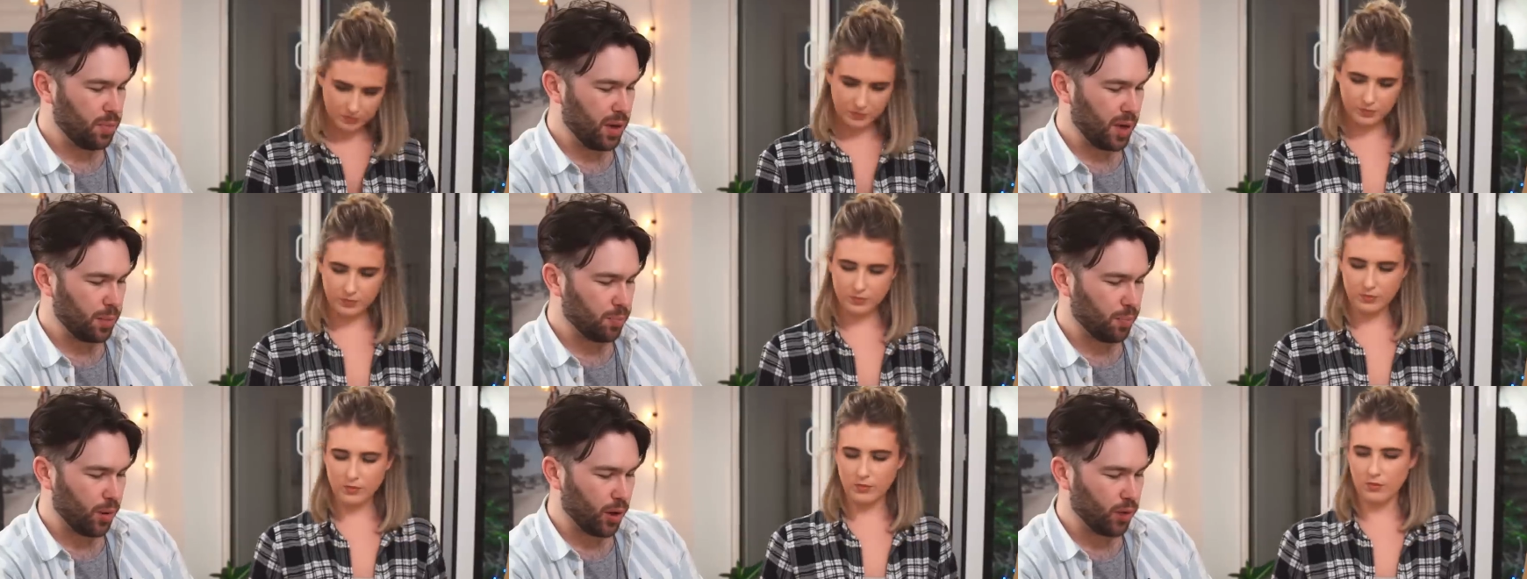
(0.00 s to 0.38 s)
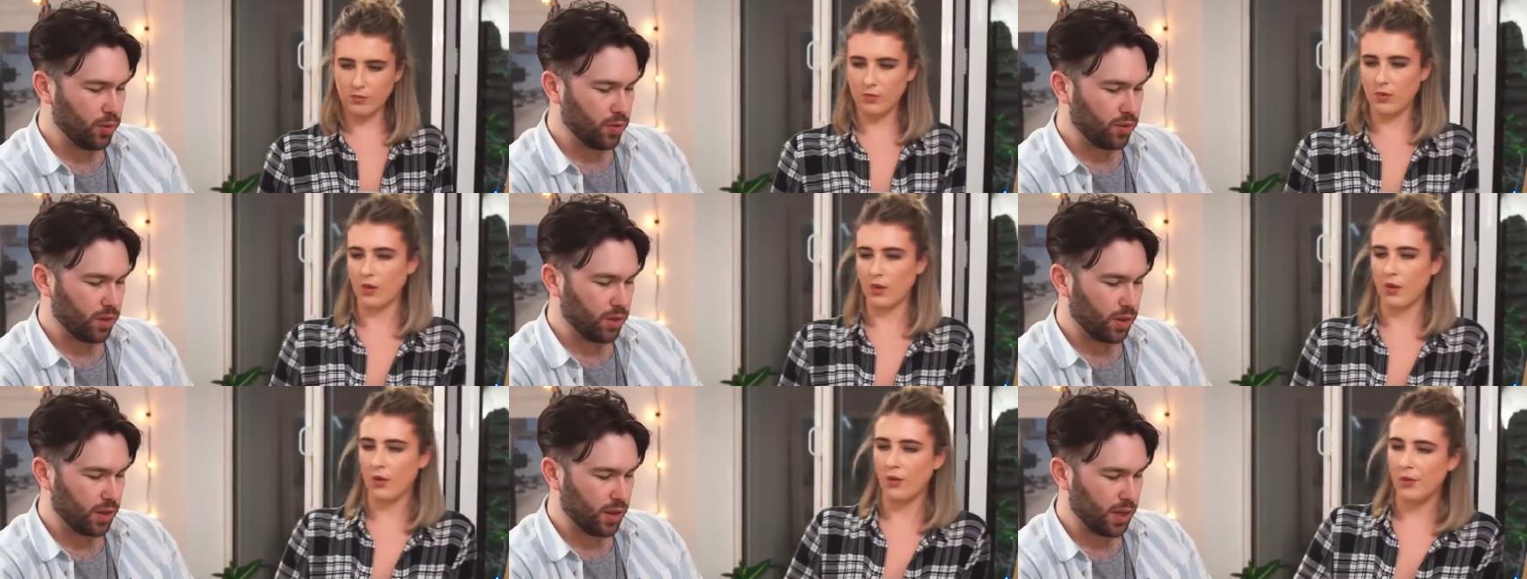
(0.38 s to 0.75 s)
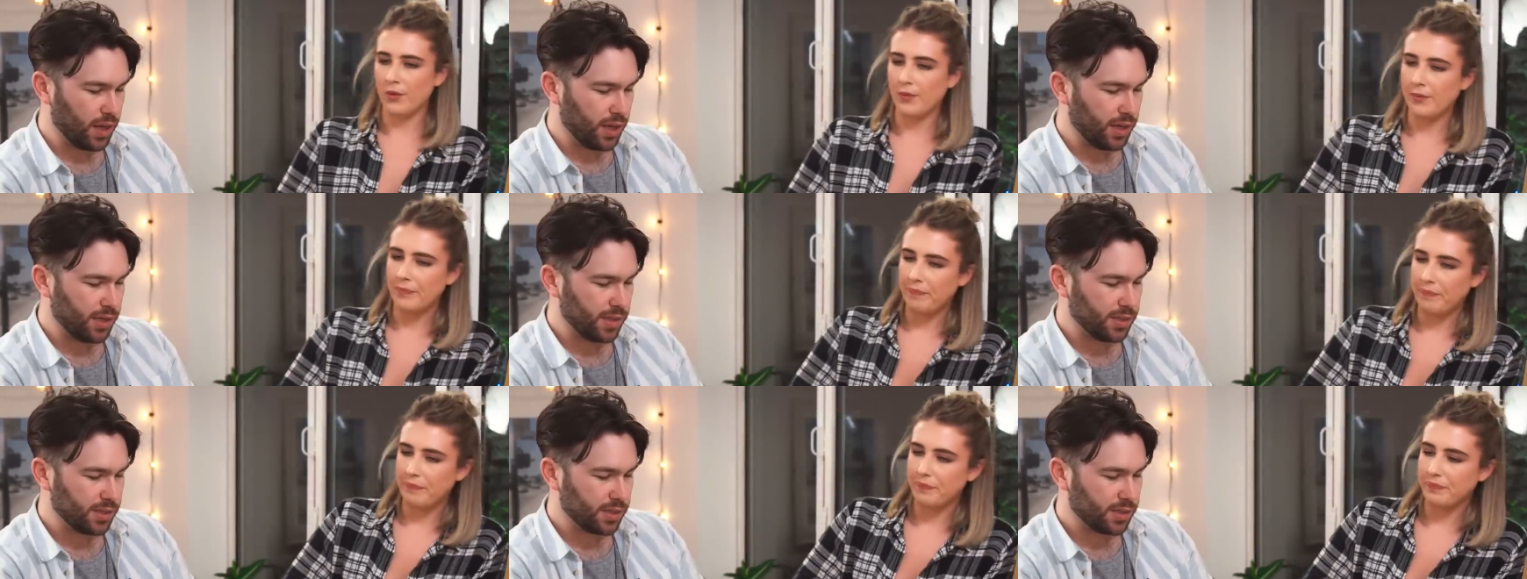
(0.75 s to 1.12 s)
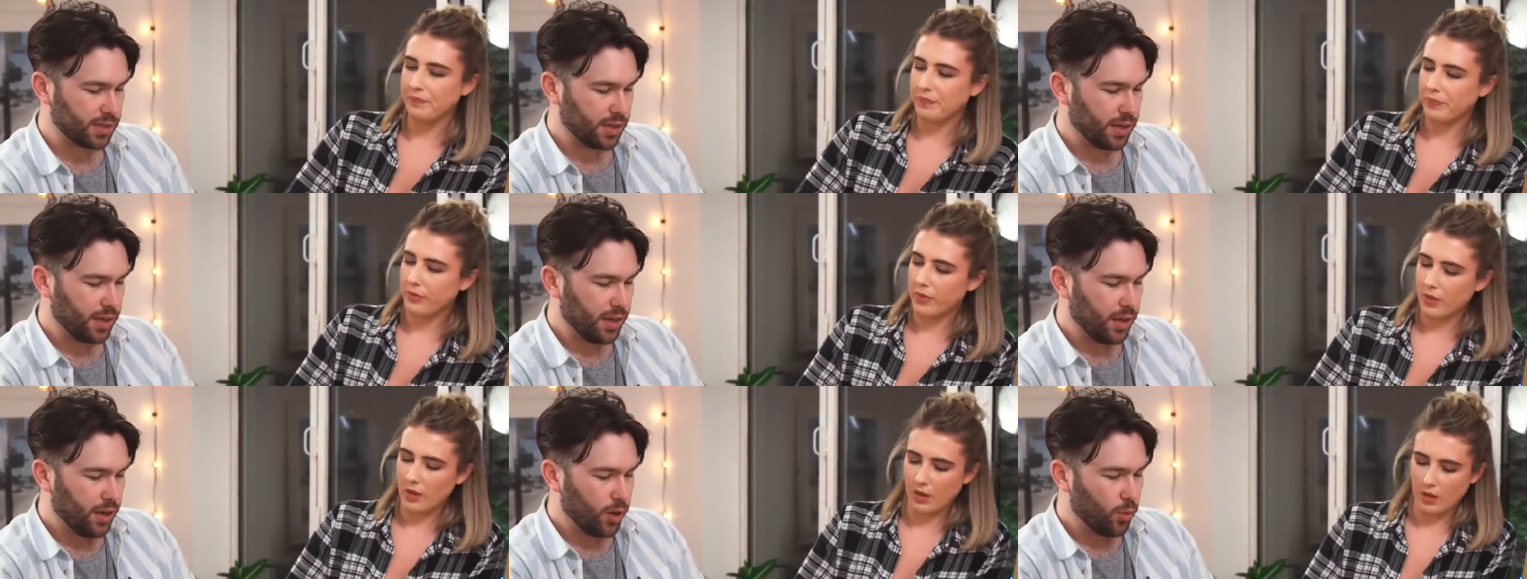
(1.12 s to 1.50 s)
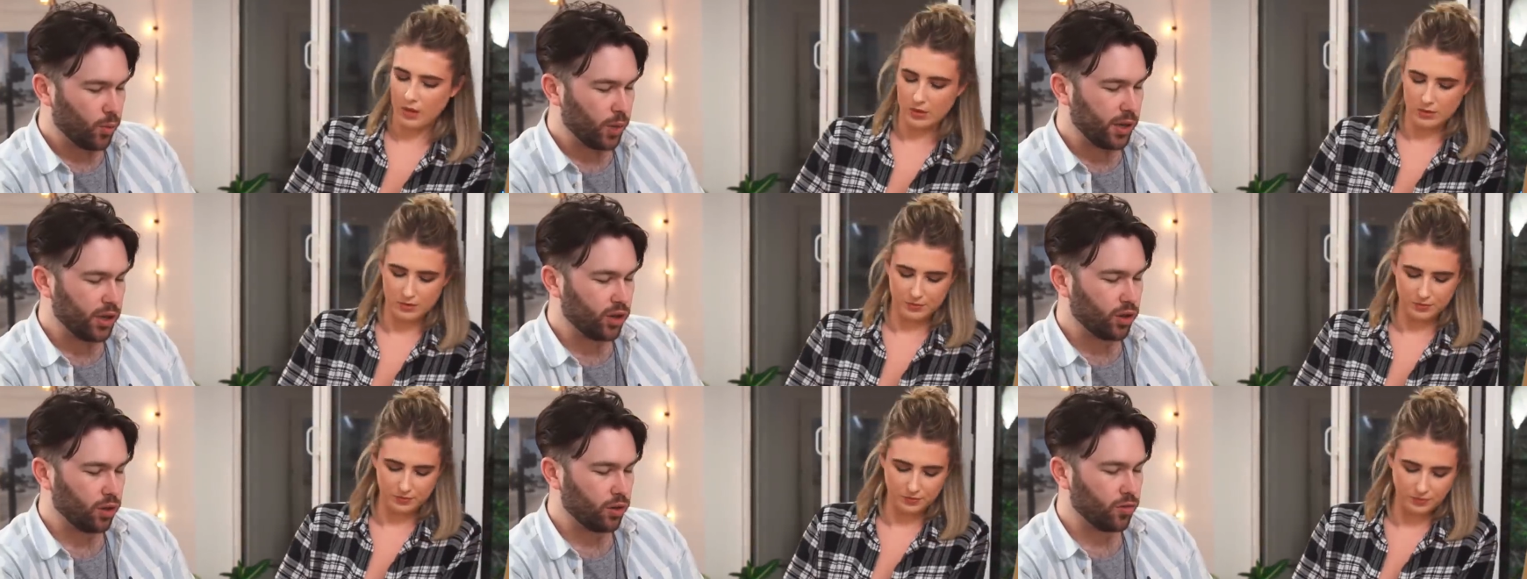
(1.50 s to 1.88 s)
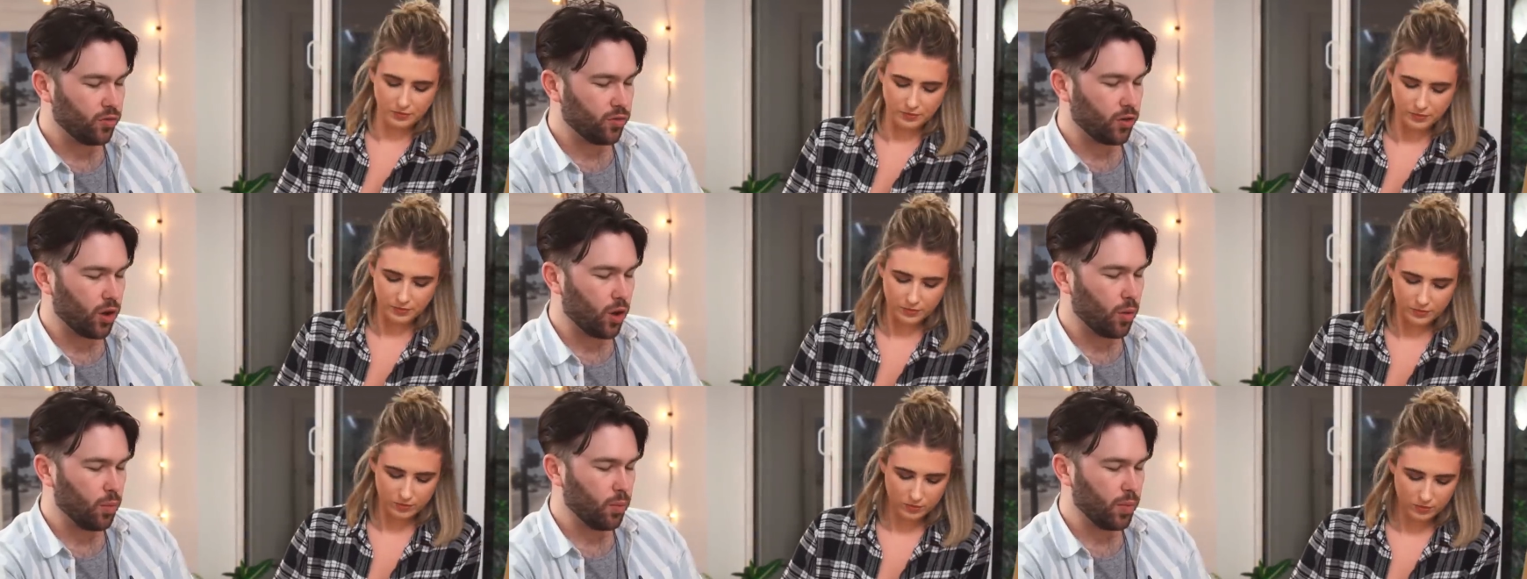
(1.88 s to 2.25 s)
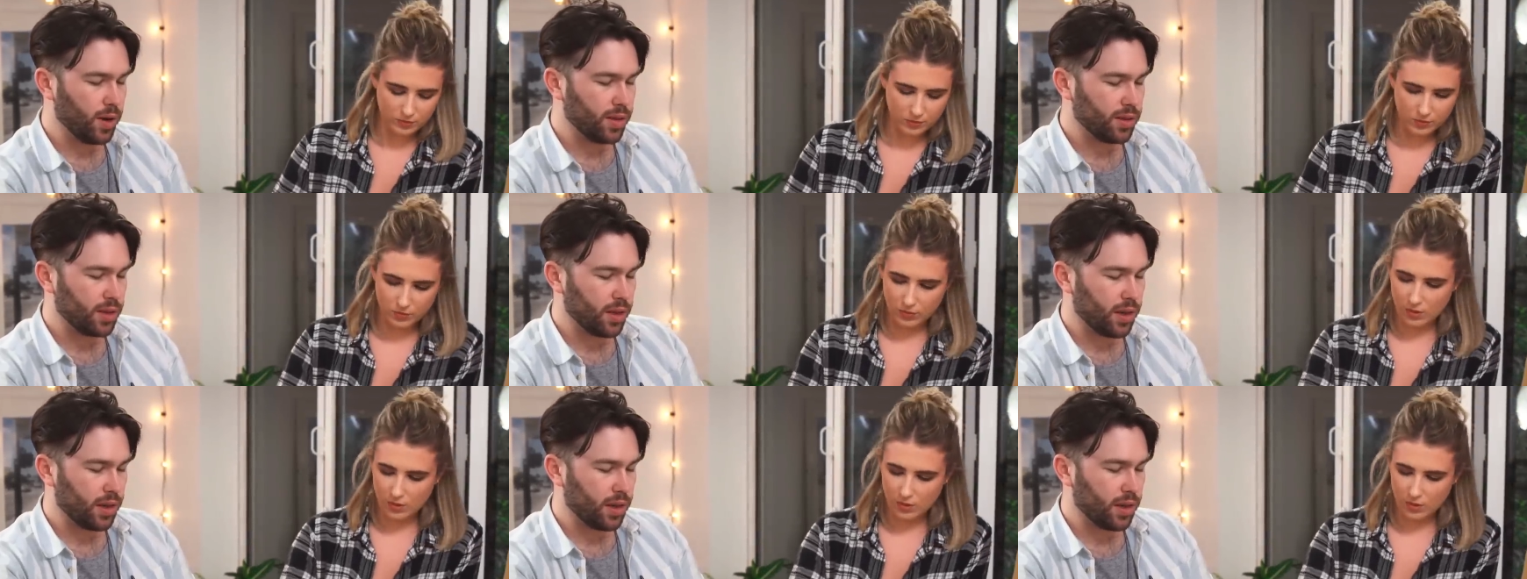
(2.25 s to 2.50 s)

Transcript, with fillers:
Speaker 1: picked both of these, we could have gone with